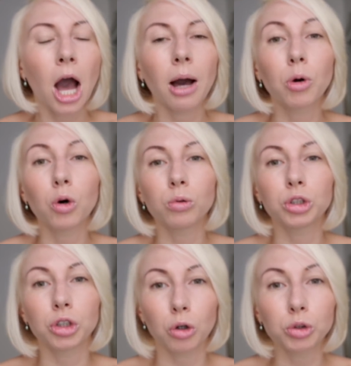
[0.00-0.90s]
I'm going
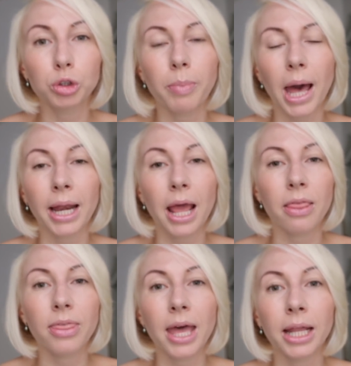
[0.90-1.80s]
to go to bed,
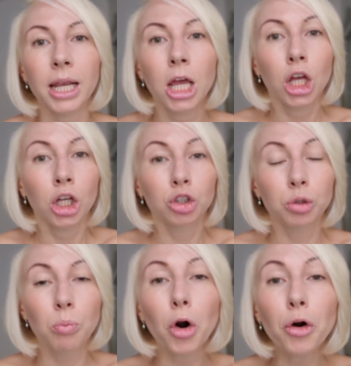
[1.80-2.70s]
and then
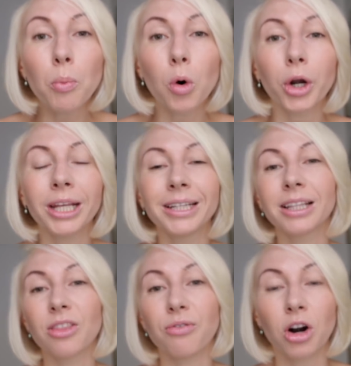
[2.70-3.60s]
tomorrow
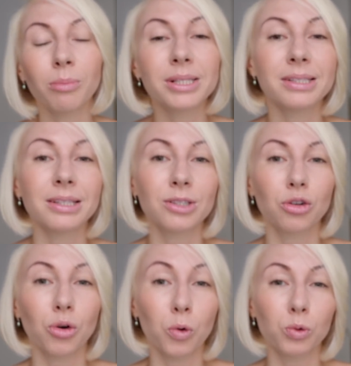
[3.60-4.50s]
morning, the pharmacy is
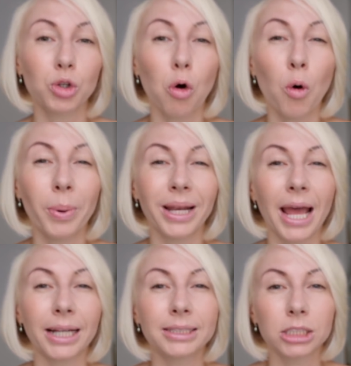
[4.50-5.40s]
going to open
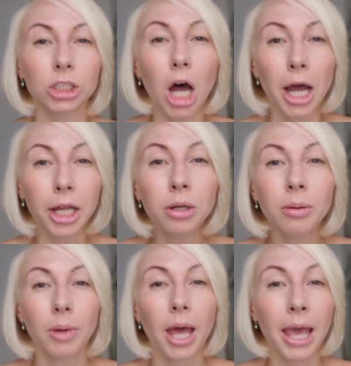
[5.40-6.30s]
at 9
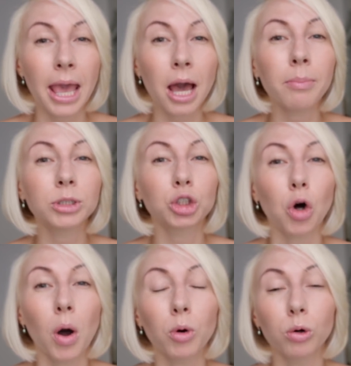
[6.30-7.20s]
a.m.
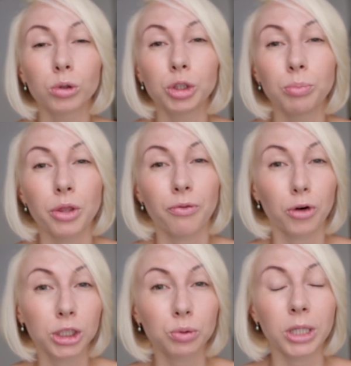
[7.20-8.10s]
So I'm going to be the
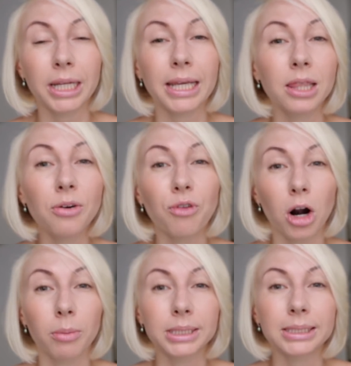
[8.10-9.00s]
first one in the
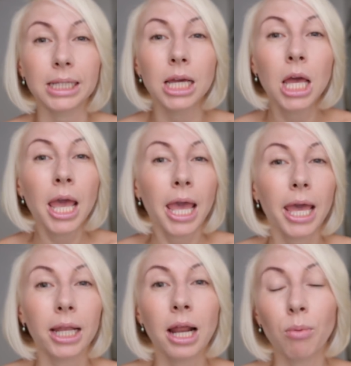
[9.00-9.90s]
pharmacy,
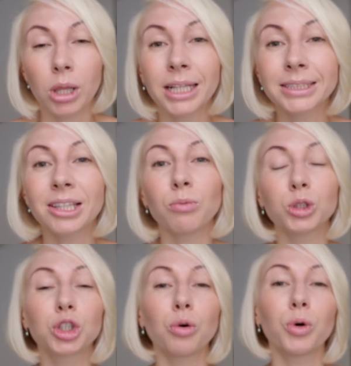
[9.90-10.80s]
and I will ask them
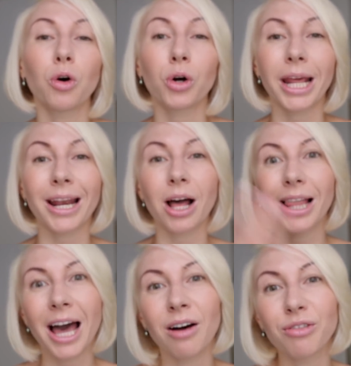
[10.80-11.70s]
what's going on, and I'll
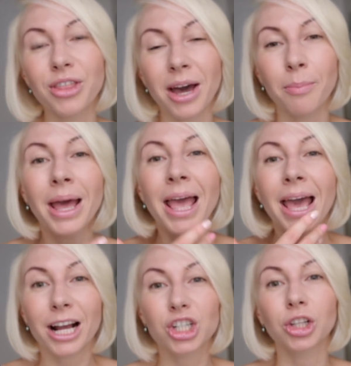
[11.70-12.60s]
have them
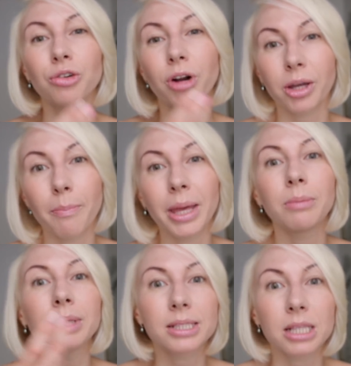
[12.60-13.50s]
actually recommend me